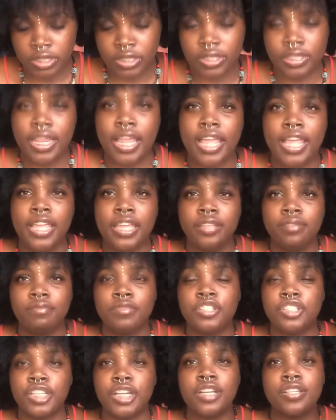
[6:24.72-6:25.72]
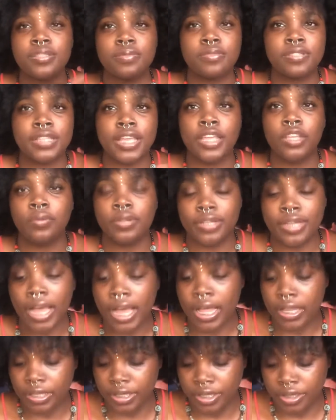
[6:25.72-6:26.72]
Today, share some sacred
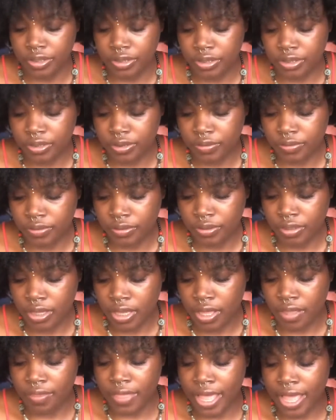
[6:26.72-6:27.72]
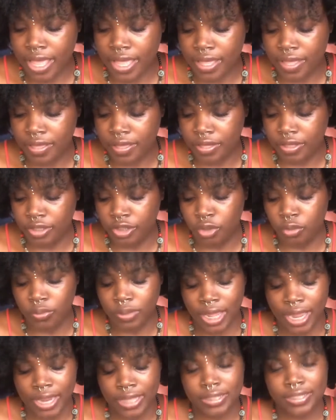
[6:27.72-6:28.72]
knowledge that
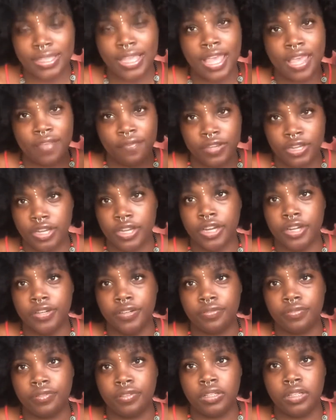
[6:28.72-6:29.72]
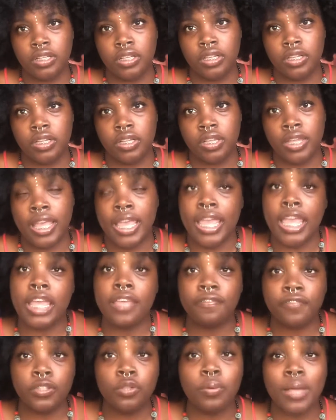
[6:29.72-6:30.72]
unites heaven and earth.
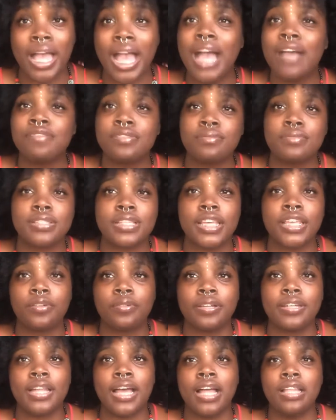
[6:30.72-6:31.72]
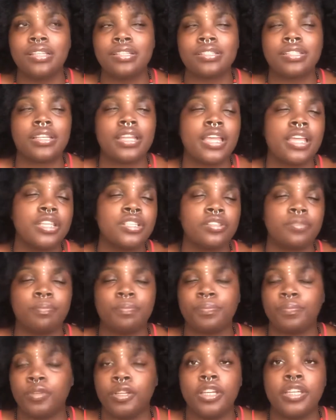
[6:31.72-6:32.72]
If you have some sacred knowledge, today is a
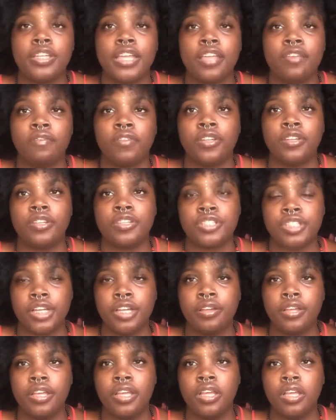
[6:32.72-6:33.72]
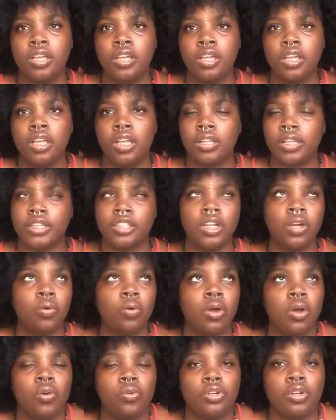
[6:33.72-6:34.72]
good day for you to share it. Like,
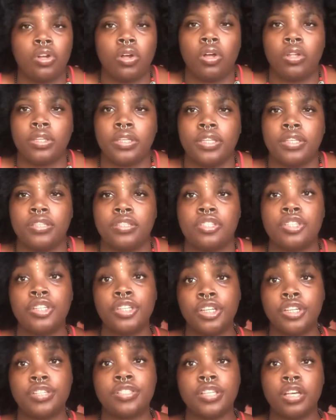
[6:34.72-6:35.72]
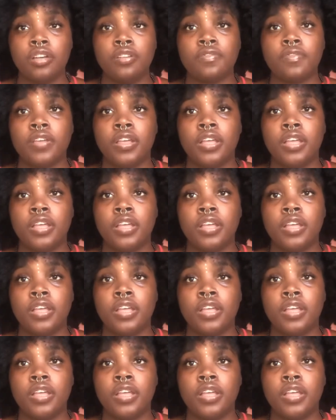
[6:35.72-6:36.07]
don't hold it all in to yourself.